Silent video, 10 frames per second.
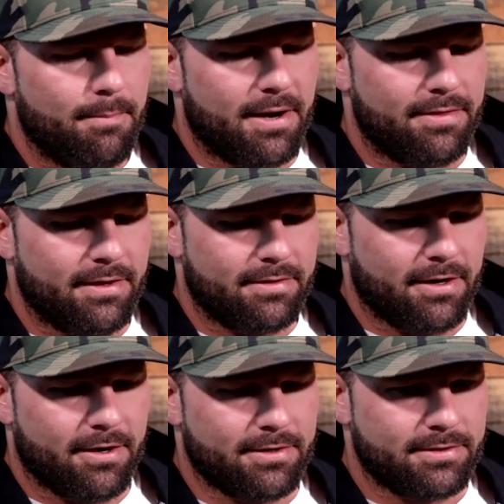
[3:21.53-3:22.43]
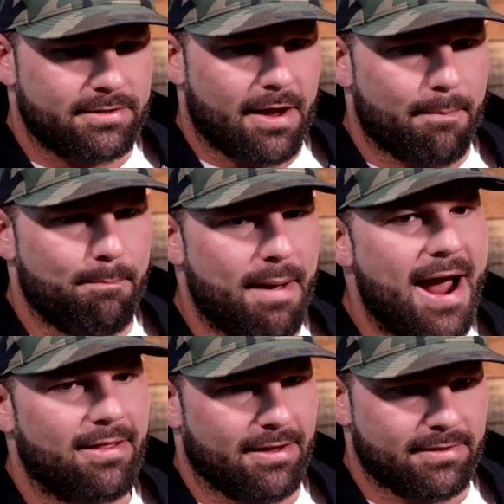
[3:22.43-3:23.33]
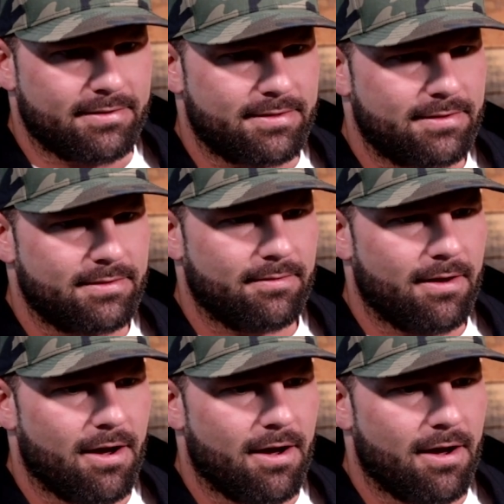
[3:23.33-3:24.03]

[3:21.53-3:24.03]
But I think there's a balance